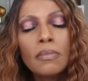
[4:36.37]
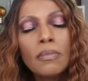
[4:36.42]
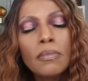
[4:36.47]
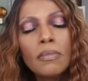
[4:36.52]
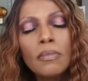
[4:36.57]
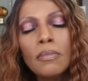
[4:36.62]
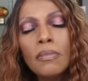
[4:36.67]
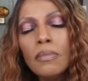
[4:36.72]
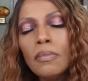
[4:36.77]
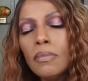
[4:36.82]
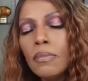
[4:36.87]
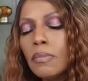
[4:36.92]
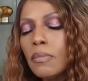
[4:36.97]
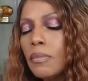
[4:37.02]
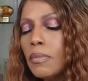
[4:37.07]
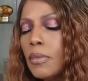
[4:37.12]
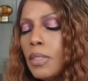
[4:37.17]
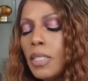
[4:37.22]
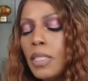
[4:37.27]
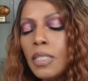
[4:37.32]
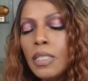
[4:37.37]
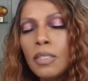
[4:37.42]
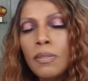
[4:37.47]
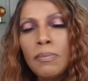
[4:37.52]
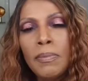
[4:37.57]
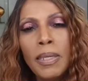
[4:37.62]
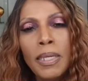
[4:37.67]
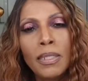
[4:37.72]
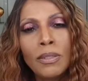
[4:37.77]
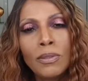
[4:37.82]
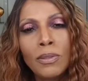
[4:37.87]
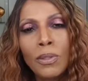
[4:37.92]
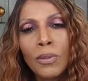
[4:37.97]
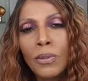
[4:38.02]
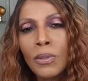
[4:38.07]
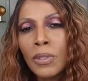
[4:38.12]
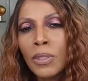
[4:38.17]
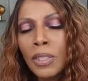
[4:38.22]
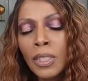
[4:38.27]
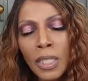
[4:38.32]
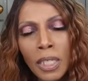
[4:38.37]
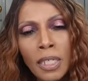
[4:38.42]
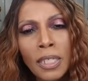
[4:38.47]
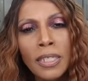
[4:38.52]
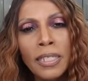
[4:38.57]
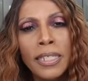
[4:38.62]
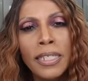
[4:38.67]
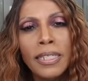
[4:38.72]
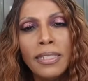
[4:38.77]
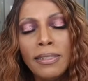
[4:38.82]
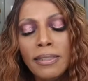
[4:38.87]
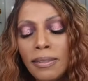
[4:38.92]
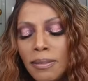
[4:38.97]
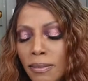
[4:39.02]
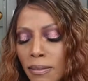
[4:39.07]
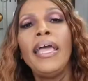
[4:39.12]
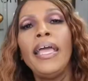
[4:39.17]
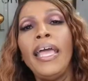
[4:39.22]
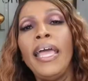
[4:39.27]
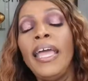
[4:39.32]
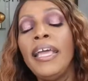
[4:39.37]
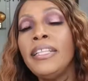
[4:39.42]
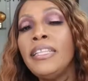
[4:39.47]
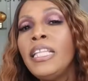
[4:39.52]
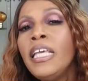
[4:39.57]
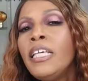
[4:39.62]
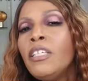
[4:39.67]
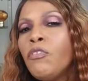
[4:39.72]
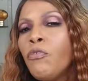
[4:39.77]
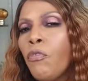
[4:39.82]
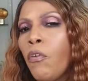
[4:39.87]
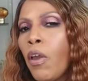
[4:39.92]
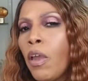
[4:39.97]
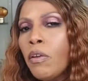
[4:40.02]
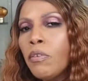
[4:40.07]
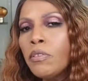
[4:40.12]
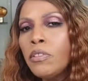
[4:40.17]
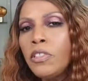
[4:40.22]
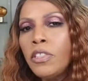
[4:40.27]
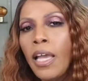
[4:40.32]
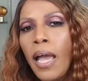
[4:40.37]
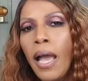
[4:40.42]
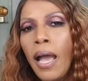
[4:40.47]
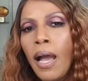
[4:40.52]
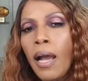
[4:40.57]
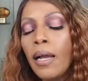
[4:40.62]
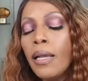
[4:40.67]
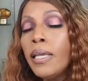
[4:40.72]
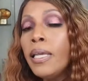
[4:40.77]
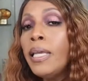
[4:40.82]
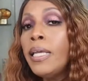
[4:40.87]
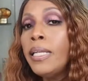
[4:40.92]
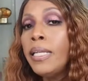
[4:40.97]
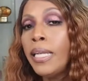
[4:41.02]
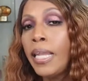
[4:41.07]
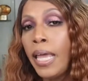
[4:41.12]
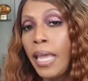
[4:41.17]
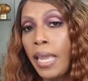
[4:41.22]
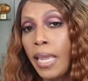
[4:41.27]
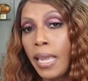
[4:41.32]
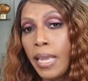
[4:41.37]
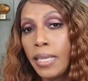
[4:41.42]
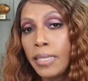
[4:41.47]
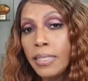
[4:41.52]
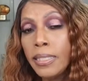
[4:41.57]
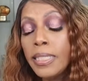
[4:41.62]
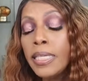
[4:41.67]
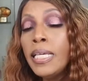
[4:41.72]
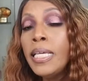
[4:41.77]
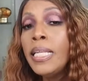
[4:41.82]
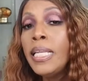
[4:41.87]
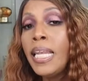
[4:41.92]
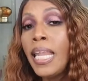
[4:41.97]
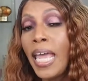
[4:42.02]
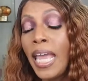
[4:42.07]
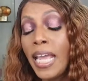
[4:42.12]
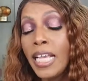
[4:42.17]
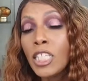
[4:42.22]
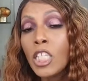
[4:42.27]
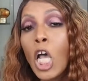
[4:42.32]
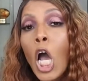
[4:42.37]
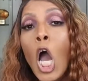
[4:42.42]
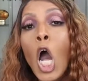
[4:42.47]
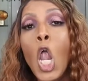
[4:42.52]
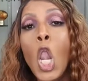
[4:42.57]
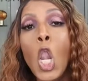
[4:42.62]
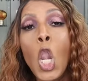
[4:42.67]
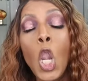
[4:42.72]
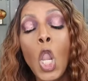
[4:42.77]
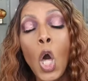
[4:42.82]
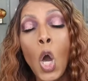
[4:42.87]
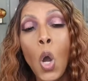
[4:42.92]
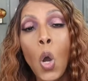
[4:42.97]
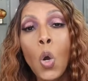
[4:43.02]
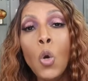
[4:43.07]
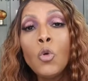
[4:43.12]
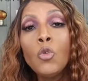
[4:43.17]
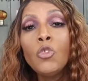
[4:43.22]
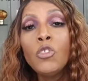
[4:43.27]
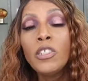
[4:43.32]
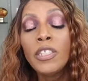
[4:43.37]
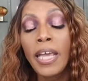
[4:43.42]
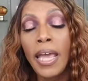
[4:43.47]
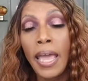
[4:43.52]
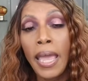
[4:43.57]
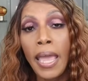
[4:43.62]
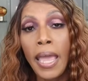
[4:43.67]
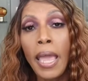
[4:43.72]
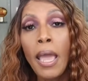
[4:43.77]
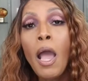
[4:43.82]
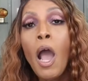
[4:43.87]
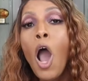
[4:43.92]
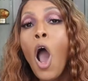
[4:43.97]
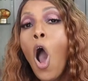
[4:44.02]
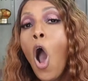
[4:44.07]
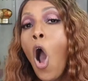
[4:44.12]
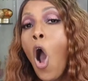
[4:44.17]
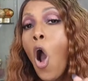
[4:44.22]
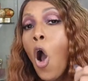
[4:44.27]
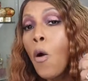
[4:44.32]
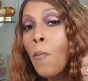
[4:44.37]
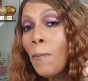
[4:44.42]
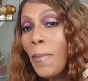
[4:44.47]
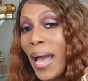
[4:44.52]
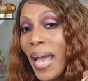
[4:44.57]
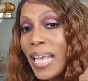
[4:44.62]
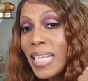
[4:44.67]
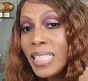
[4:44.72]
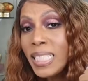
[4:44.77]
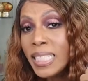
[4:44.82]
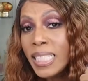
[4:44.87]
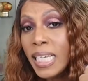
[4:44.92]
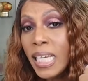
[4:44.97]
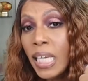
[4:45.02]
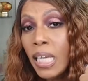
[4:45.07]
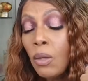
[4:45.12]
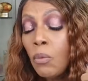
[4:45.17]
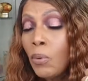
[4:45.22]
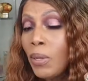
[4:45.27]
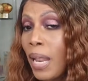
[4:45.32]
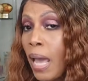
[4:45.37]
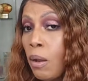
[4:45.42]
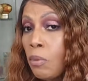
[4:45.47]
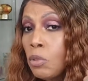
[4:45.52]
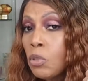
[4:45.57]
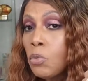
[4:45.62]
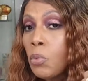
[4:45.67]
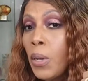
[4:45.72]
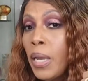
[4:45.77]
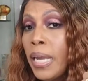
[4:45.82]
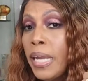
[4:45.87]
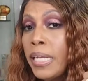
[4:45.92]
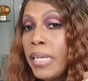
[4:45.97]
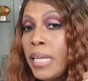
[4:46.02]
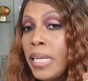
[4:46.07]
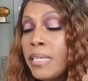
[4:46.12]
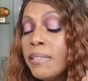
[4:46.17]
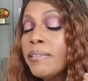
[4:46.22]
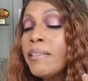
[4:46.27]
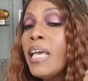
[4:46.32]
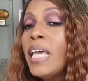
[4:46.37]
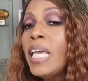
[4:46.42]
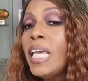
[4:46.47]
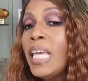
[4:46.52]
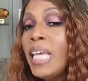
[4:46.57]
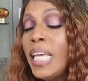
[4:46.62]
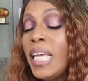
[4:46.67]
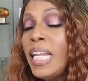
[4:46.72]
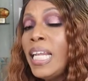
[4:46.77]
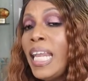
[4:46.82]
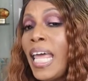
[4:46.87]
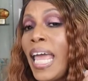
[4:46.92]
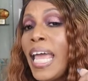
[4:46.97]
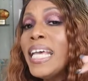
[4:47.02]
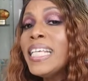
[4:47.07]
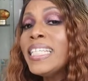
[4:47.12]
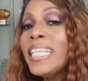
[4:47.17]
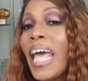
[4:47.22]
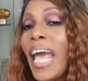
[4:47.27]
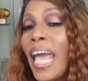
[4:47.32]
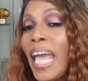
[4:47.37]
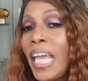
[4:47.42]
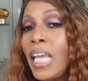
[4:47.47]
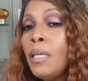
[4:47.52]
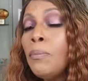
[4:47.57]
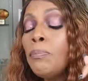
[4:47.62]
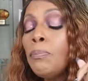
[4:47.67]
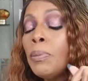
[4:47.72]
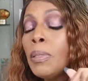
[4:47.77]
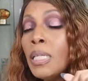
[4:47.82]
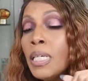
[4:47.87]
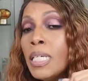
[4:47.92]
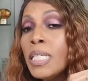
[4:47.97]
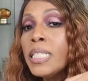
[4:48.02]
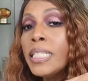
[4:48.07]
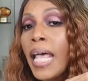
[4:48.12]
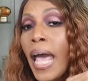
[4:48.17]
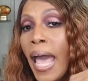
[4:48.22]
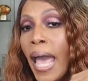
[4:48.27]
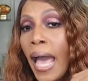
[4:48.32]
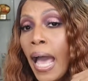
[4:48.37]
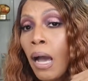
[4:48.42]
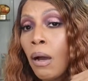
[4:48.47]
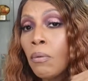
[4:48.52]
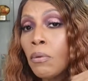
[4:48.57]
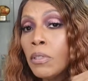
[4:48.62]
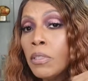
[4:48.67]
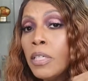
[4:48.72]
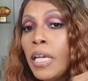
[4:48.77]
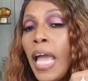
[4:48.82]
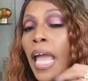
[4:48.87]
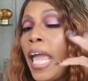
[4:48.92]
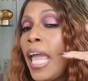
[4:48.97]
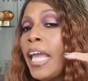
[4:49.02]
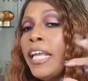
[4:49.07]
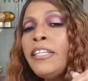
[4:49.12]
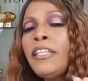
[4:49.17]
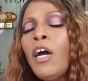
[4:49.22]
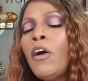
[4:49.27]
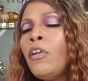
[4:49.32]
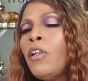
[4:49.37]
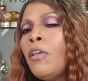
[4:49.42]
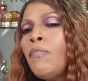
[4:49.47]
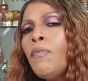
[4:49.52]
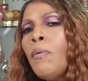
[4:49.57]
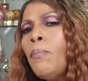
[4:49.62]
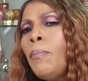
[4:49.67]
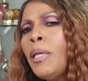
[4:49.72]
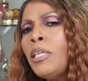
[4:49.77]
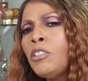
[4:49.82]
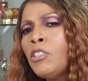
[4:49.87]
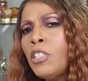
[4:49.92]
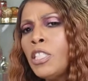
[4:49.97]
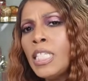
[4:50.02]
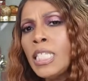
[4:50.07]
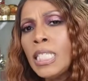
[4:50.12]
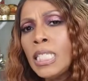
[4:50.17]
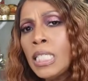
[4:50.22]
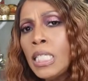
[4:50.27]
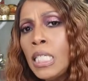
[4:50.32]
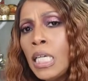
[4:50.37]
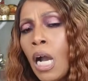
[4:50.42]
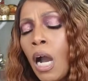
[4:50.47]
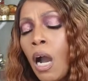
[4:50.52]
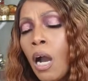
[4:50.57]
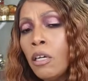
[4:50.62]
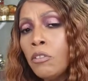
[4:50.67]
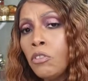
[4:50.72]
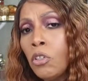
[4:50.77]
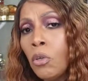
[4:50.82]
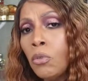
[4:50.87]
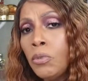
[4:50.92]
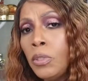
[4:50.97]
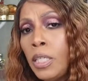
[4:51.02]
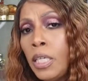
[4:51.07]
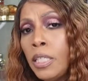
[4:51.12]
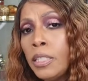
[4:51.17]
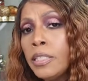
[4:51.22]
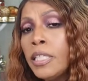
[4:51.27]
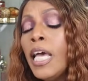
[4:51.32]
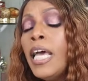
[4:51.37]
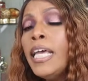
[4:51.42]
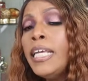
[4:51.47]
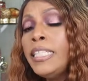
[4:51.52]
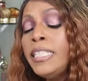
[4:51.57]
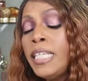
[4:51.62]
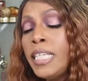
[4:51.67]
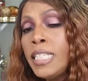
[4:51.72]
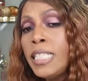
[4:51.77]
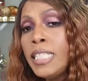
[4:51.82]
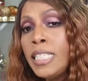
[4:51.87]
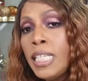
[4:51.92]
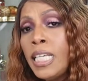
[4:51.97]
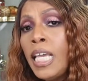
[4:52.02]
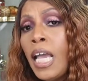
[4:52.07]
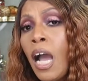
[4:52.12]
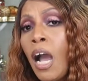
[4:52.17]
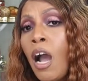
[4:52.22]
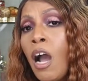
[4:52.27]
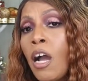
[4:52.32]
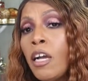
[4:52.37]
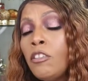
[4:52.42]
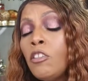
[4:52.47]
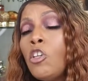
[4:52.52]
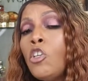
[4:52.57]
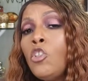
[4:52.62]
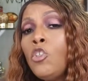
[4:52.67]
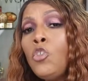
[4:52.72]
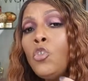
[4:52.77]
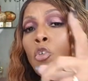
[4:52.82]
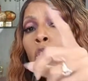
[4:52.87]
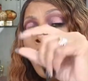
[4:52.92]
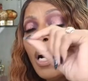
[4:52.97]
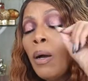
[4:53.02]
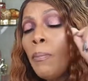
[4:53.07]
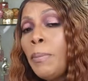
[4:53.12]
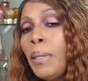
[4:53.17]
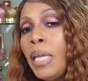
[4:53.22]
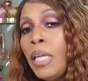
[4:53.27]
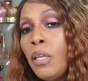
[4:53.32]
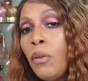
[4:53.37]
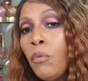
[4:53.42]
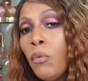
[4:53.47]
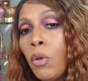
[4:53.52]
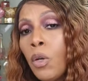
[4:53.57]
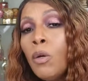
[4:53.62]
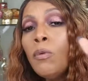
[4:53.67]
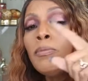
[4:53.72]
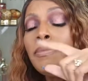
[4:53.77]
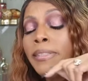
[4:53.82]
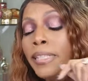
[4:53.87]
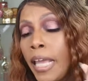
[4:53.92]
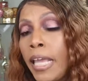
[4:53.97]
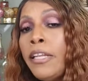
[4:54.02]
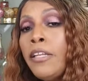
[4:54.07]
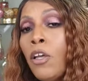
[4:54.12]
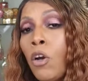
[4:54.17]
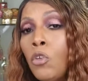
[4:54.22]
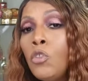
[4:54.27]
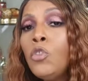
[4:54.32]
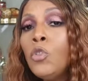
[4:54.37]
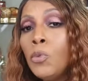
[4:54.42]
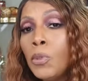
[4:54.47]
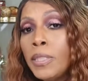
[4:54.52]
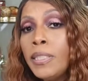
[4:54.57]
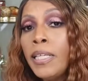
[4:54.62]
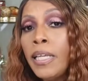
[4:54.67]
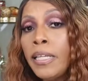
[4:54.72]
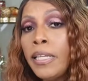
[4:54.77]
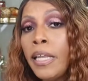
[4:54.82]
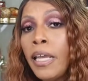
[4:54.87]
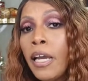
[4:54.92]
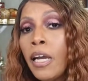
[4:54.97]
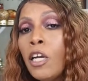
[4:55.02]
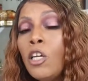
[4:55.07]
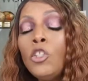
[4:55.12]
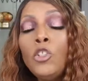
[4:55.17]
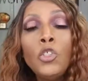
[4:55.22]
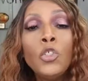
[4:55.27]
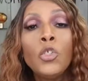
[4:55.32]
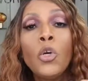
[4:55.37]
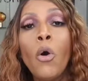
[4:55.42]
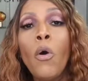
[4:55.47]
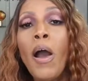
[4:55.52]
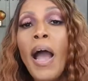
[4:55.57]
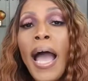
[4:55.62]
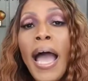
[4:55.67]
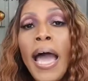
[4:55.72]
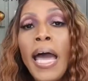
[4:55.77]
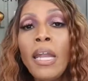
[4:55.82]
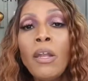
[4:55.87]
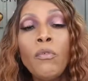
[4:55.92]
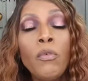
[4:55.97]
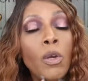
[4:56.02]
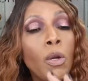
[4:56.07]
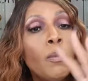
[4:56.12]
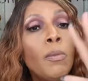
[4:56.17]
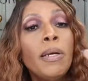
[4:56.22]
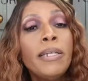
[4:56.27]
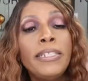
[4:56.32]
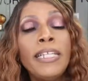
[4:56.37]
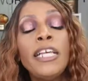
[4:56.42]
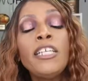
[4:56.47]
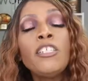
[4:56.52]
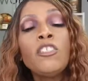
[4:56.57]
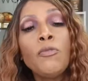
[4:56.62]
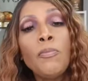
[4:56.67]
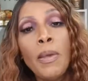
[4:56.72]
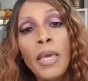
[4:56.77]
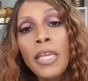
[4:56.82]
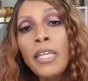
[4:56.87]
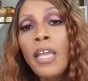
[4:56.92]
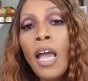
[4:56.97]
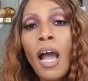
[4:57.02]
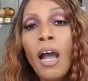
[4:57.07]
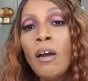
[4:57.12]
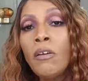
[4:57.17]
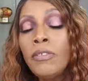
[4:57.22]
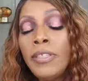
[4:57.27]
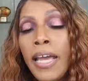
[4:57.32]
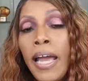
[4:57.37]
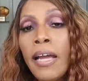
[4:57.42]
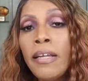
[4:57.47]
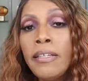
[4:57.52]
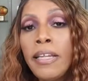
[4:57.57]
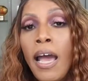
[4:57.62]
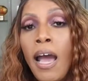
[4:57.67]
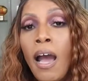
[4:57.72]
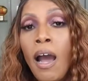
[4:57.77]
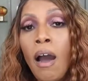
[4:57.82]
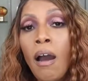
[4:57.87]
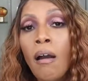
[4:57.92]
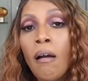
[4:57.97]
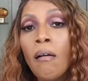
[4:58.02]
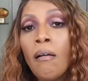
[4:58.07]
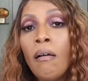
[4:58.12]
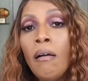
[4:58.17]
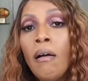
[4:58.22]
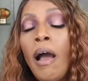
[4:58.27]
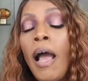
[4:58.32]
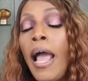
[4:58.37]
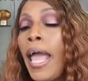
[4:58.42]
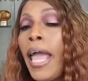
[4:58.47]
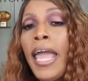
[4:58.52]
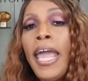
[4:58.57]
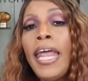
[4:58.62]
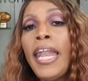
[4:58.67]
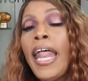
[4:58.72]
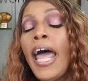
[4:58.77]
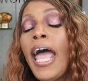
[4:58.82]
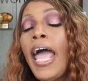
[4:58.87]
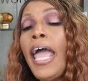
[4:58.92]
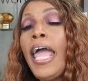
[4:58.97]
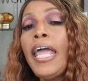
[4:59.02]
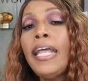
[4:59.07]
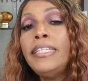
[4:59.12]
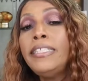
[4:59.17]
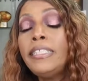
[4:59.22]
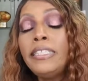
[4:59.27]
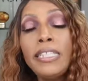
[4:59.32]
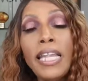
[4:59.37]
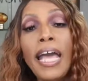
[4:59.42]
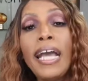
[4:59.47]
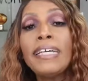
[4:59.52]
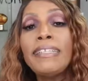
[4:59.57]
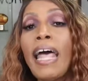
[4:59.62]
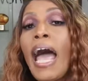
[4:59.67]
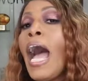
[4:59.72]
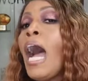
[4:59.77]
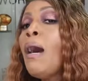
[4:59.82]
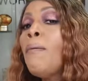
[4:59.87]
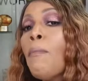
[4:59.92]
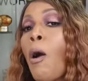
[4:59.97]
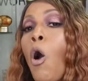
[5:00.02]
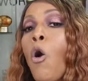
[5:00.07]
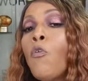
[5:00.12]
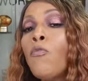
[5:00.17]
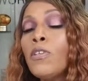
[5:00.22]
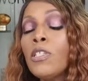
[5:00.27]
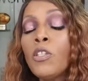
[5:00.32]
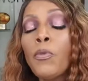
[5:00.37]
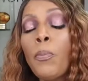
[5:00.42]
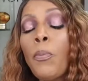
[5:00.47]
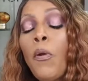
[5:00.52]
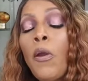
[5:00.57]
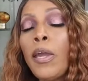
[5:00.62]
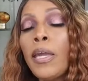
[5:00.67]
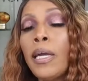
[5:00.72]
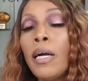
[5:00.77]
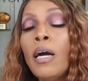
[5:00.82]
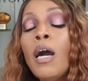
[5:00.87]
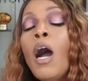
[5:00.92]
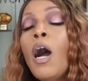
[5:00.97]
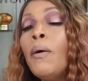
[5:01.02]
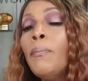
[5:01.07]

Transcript: It smells so good. And this fragrance, y'all, it lasts. It lasts a long time. On my skin, when I was wearing this, it lasts 8+ hours. And don't even mention the sillage on this. This sillage, you come in the room, they know you was in there. You go out of the room, they smell y'all down the hall. And like I said, I'm an oversprayer.